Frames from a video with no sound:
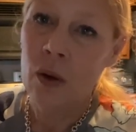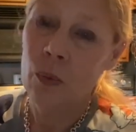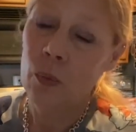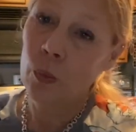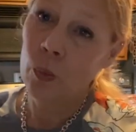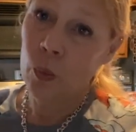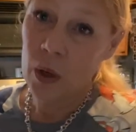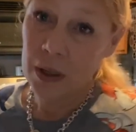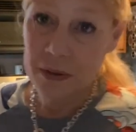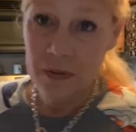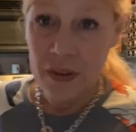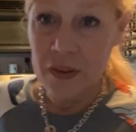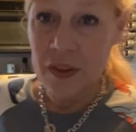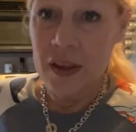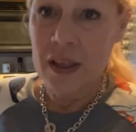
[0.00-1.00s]
one of
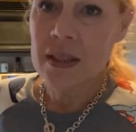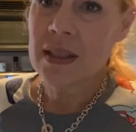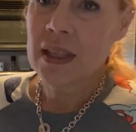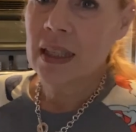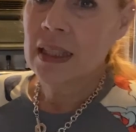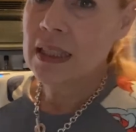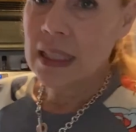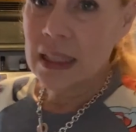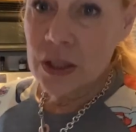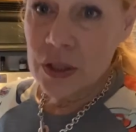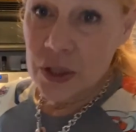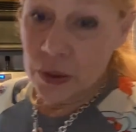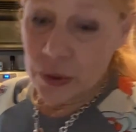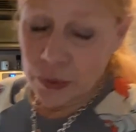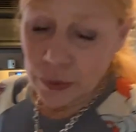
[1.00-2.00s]
the things I did
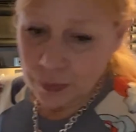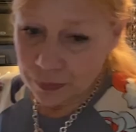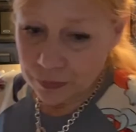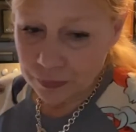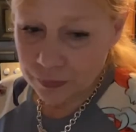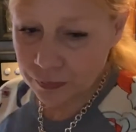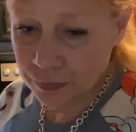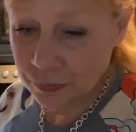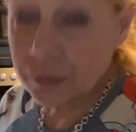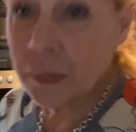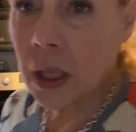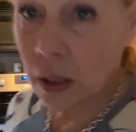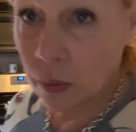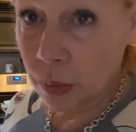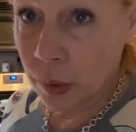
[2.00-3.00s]
do
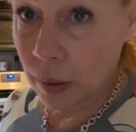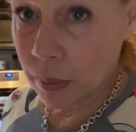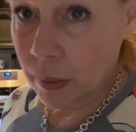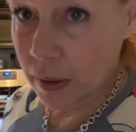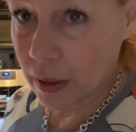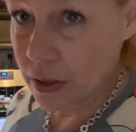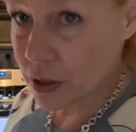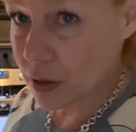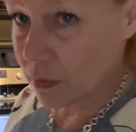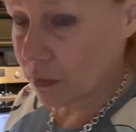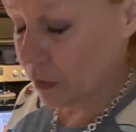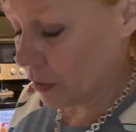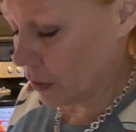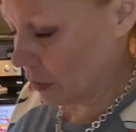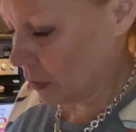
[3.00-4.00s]
in preparation
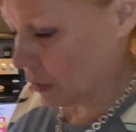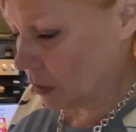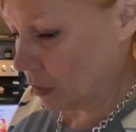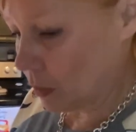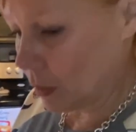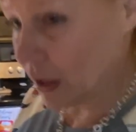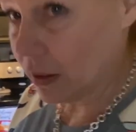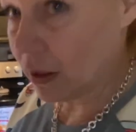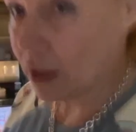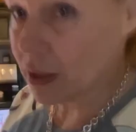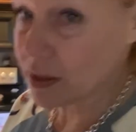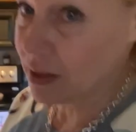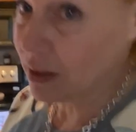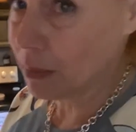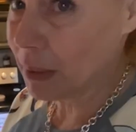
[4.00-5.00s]
for weight
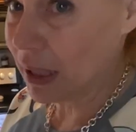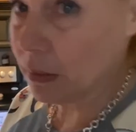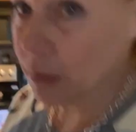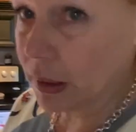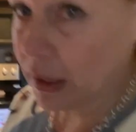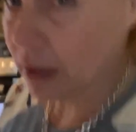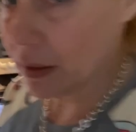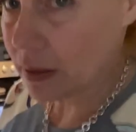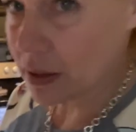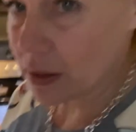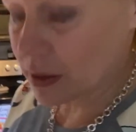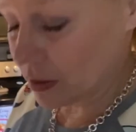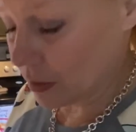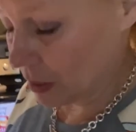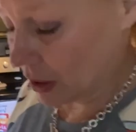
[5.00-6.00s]
loss, and I'm kind of proud of this,
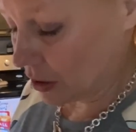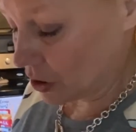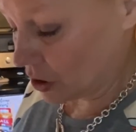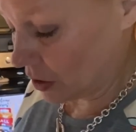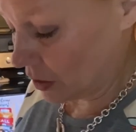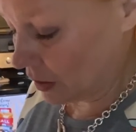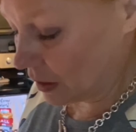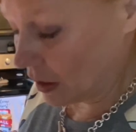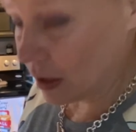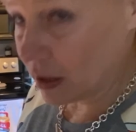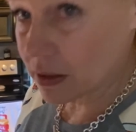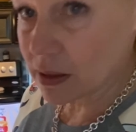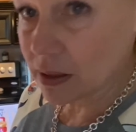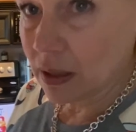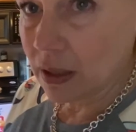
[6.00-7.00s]
so I'm going to show you guys.